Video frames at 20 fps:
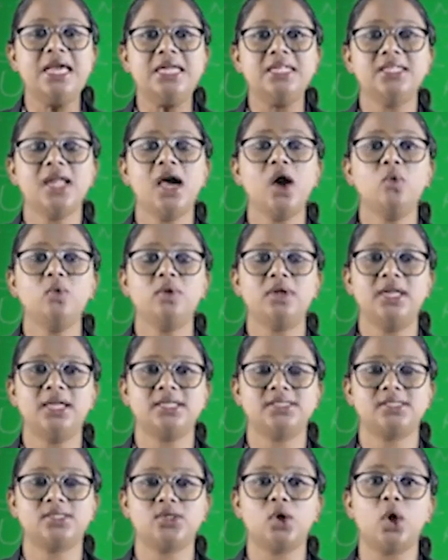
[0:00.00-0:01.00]
Now
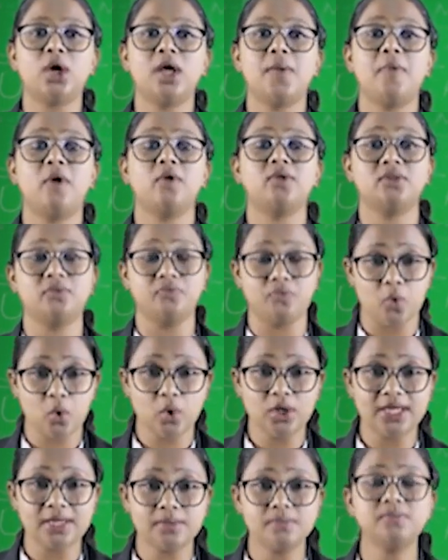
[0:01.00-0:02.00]
let's talk about the
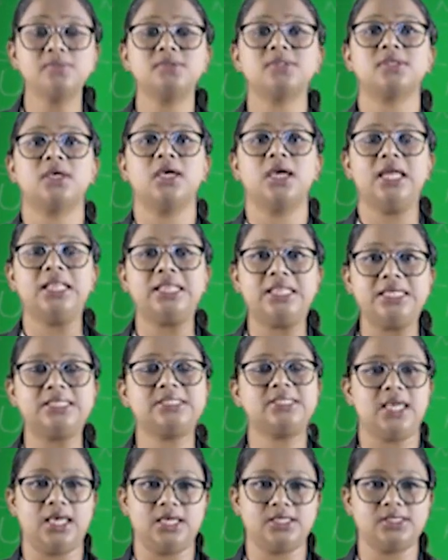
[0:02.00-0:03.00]
volumes in
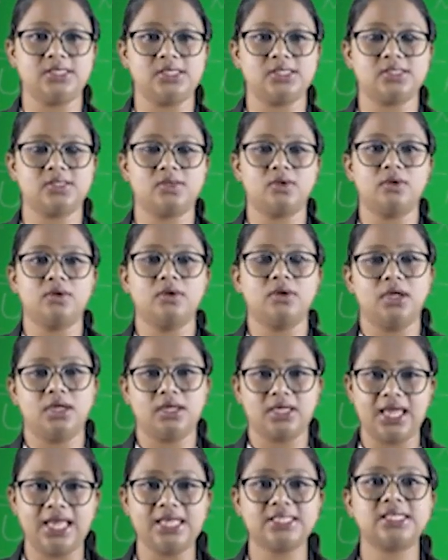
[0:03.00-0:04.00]
these cases.
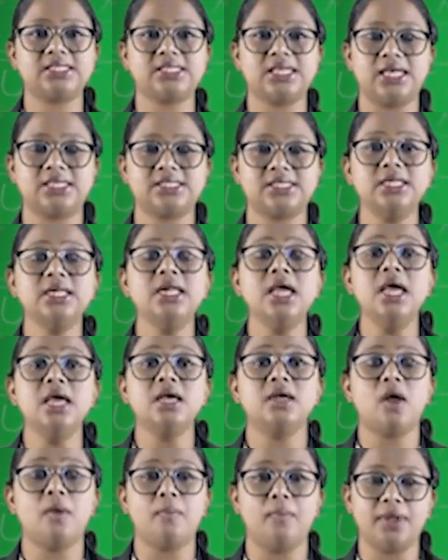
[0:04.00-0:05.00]
Cases as in
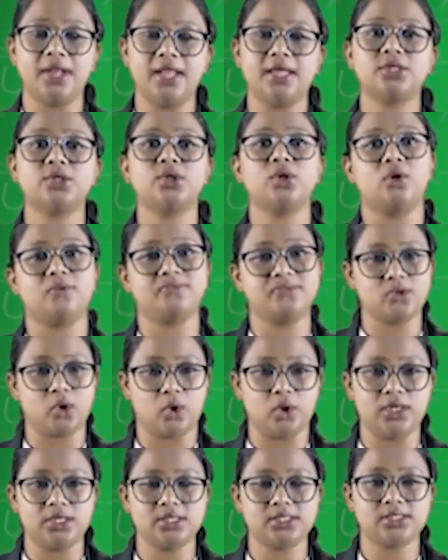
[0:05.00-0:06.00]
combination of
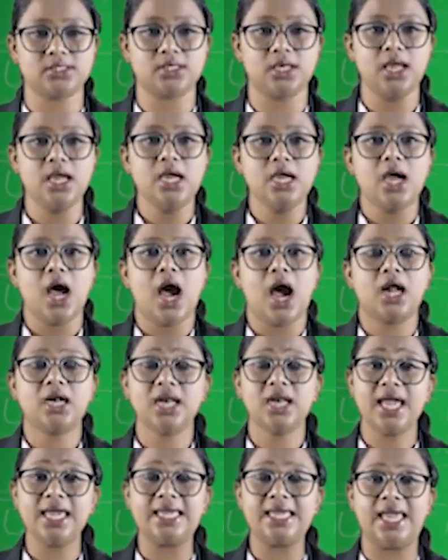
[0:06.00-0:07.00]
solids.
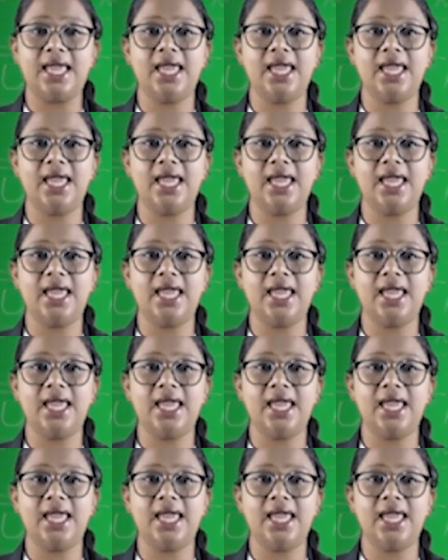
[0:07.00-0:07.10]
Unlike